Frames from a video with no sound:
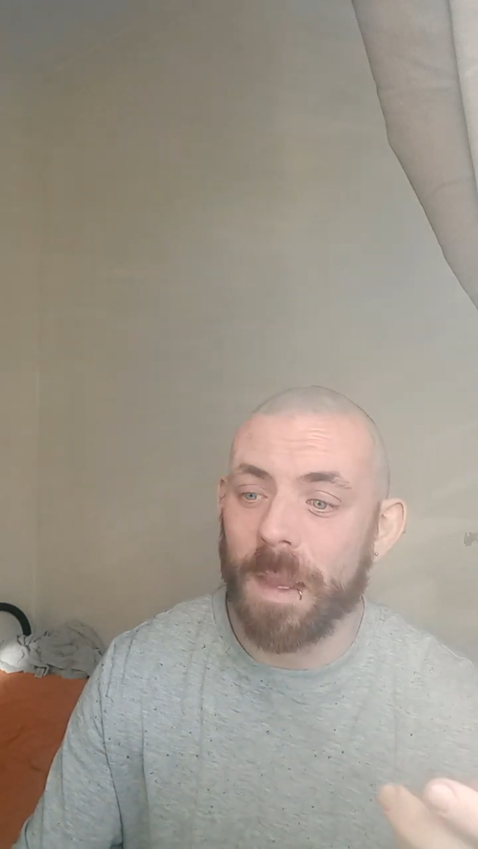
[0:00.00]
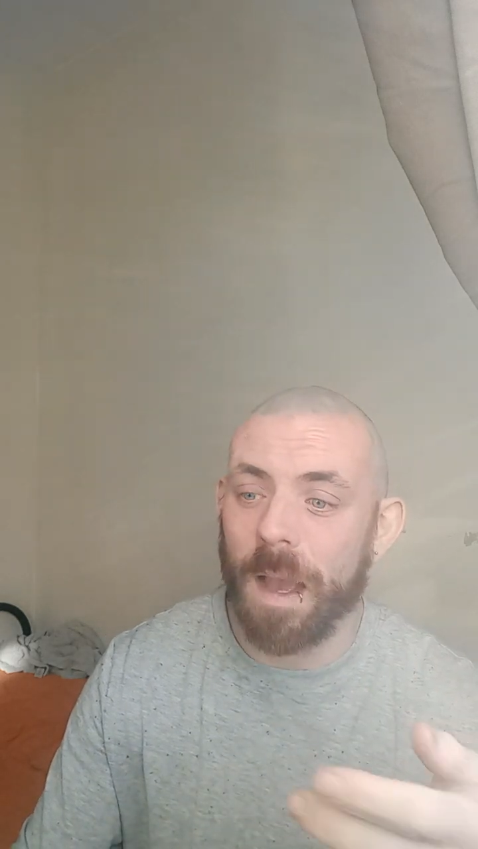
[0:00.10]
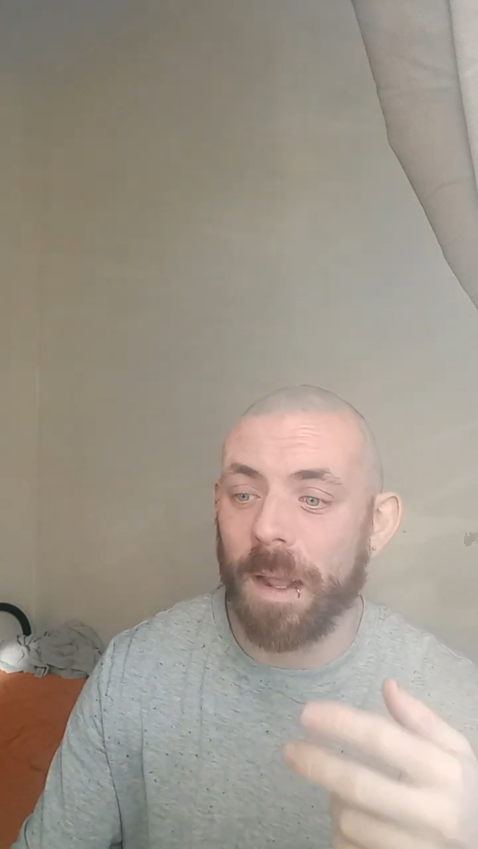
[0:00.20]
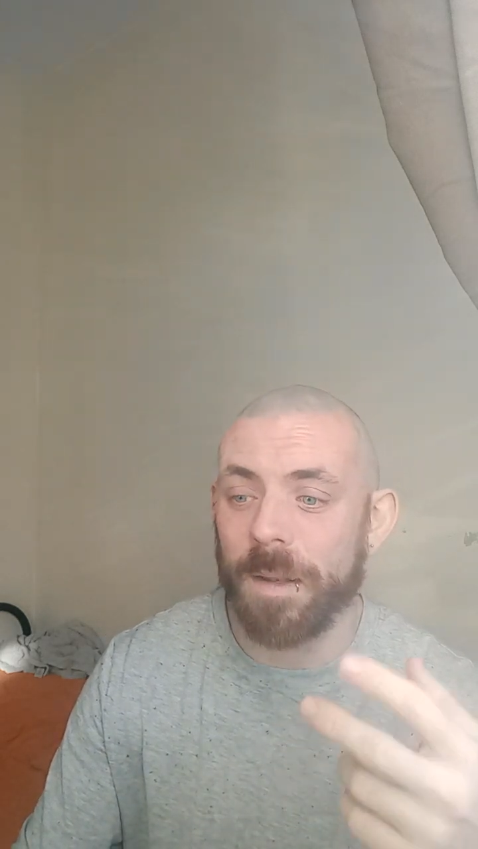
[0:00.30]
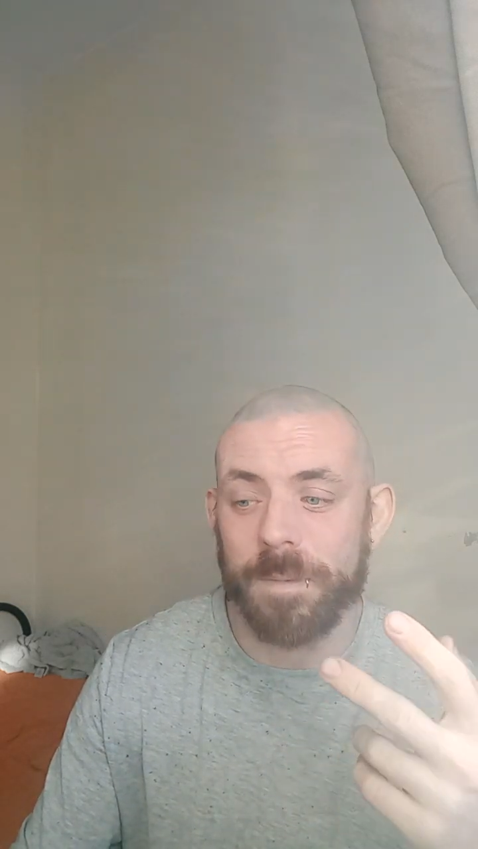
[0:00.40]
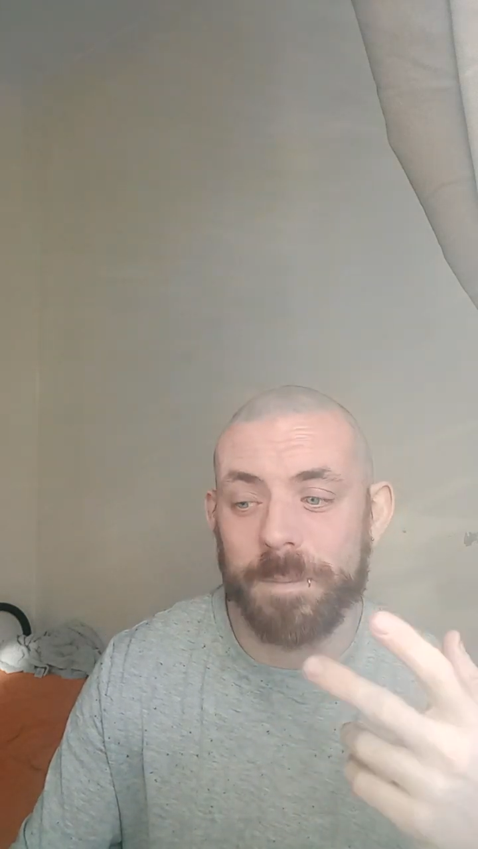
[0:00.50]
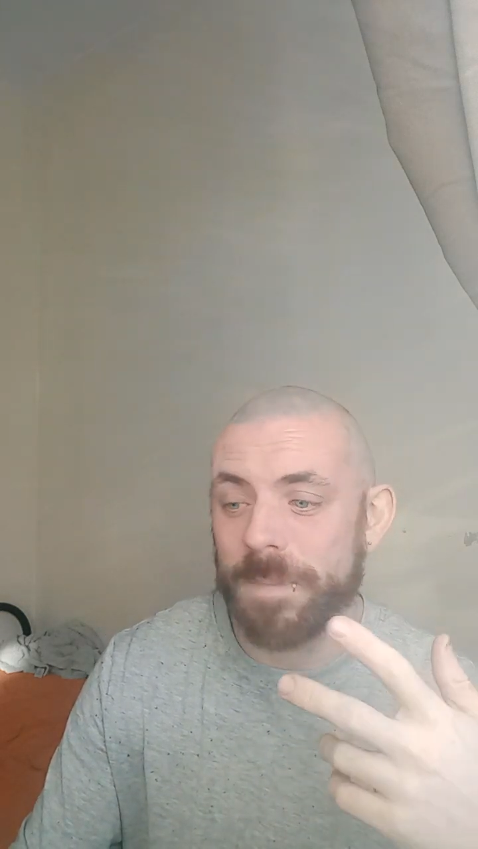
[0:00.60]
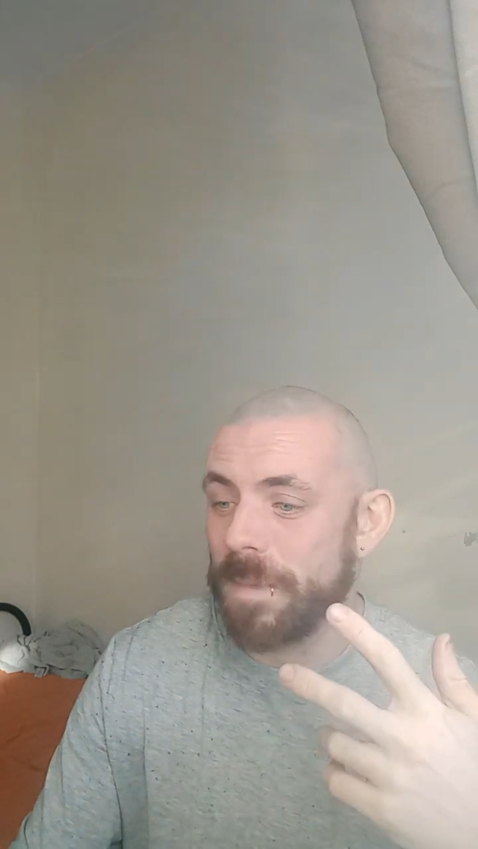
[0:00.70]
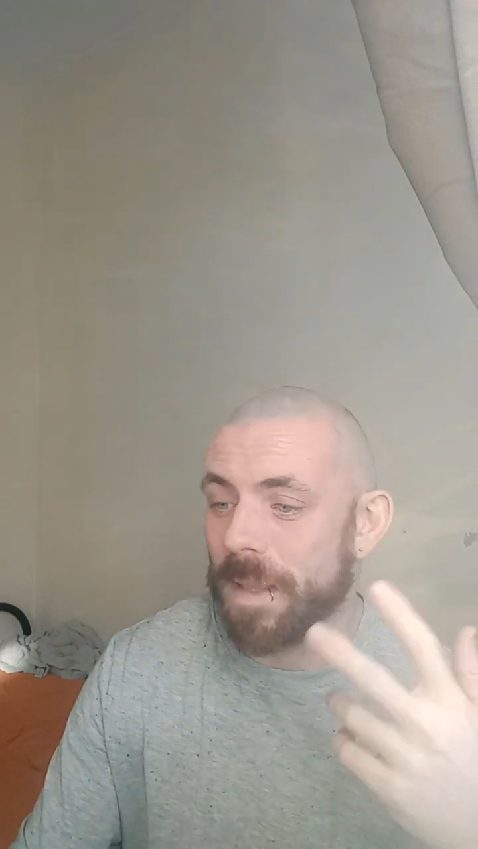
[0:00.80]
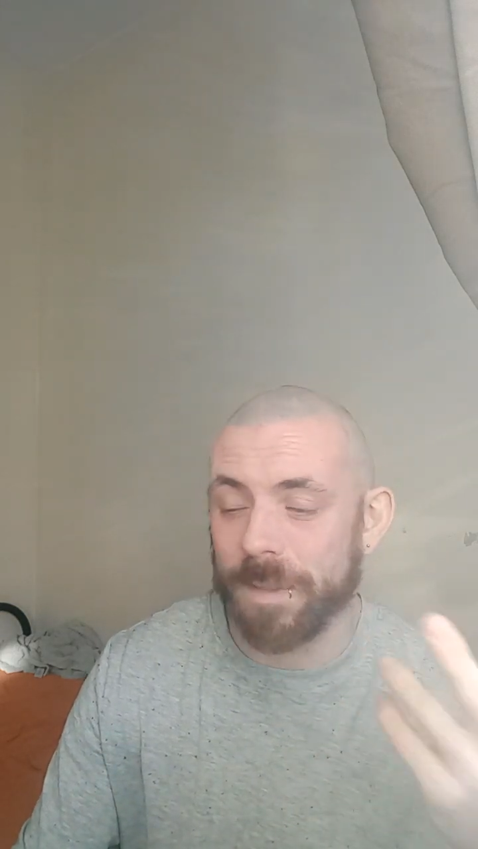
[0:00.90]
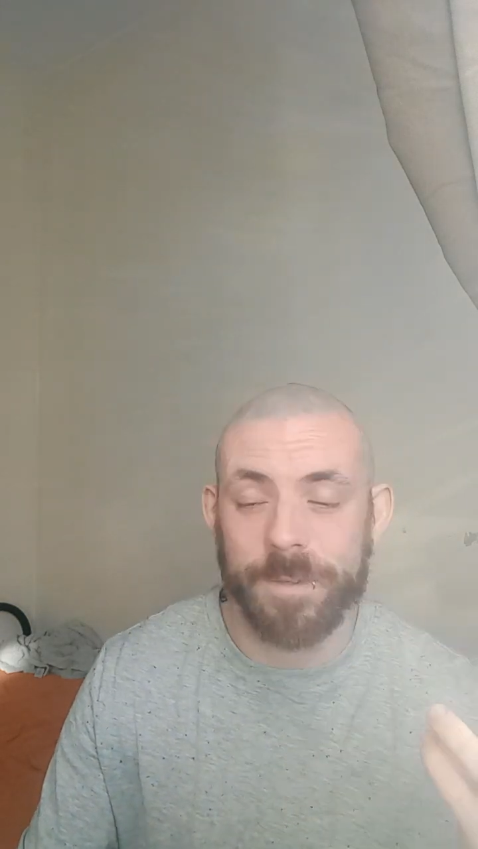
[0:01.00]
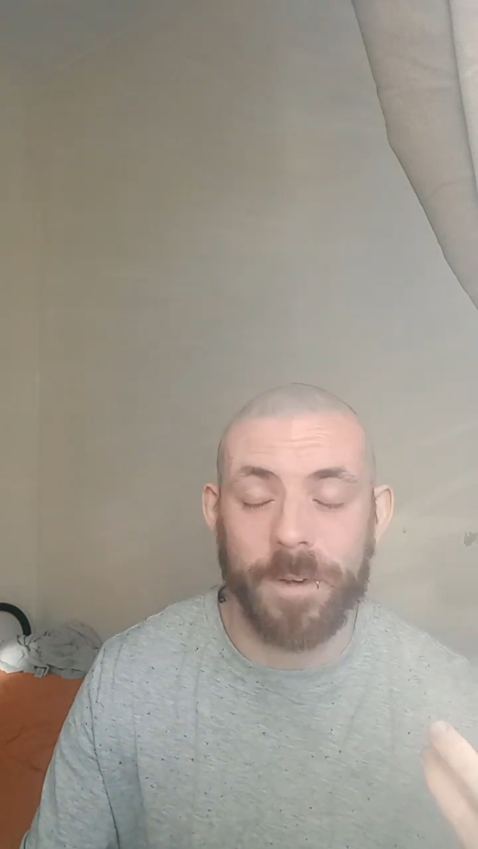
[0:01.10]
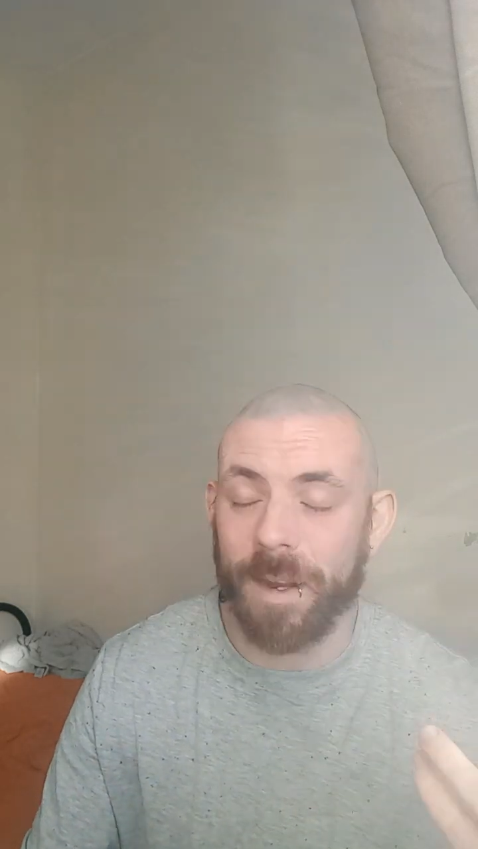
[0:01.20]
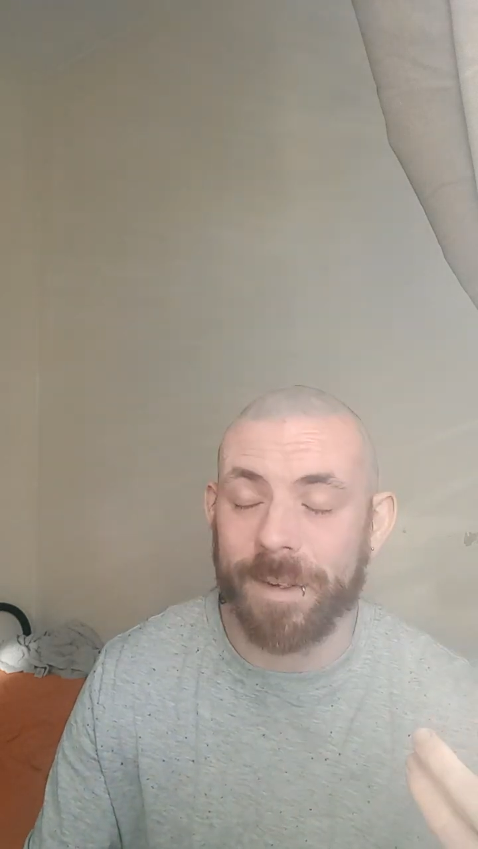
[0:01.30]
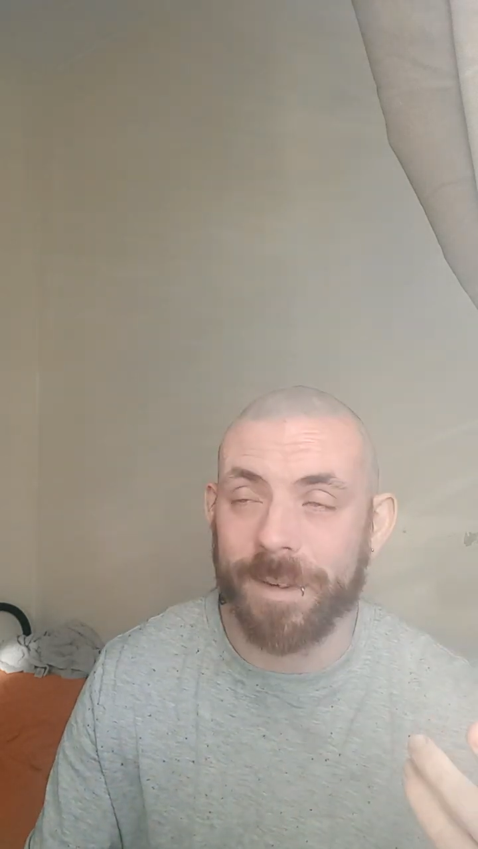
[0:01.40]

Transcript: and that's fine.